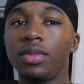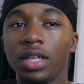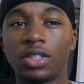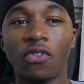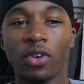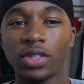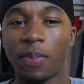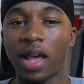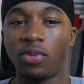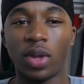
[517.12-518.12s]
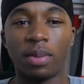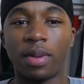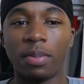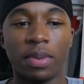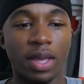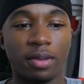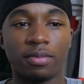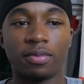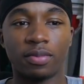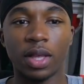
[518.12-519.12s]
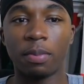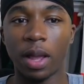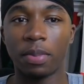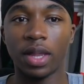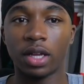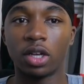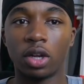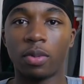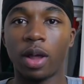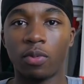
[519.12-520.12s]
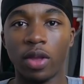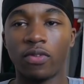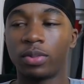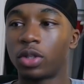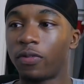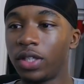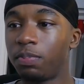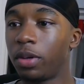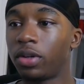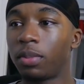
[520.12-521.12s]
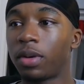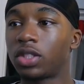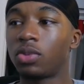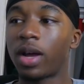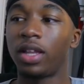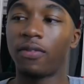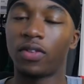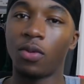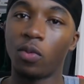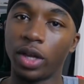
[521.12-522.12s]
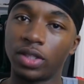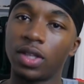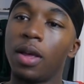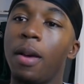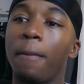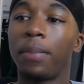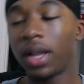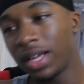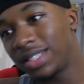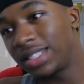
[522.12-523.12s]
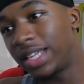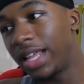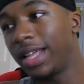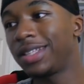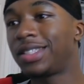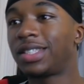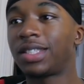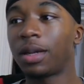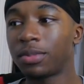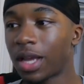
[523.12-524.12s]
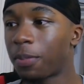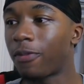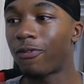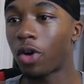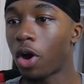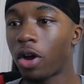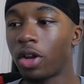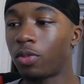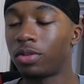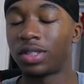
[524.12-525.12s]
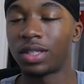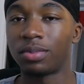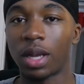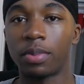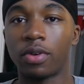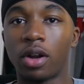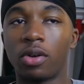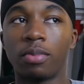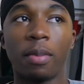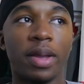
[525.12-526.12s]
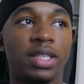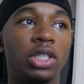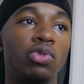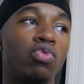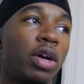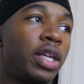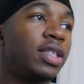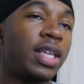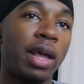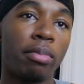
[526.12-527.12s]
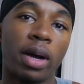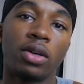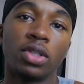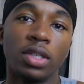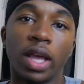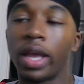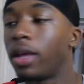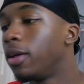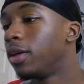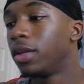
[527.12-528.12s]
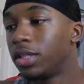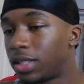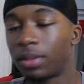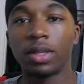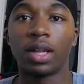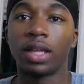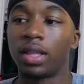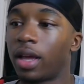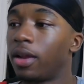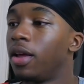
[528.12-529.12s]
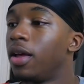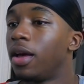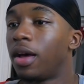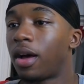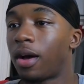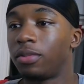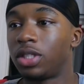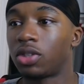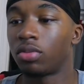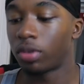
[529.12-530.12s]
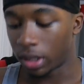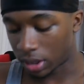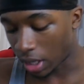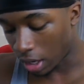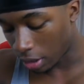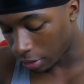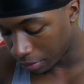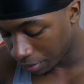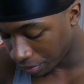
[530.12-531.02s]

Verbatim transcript: So for his body weight, it might be. That might be like a good amount of weight for him. So if he's building muscle by lifting weights, plus getting some type of cardio, well, some type of cardio. My man's just running 10 miles a day, something like that, just from playing soccer.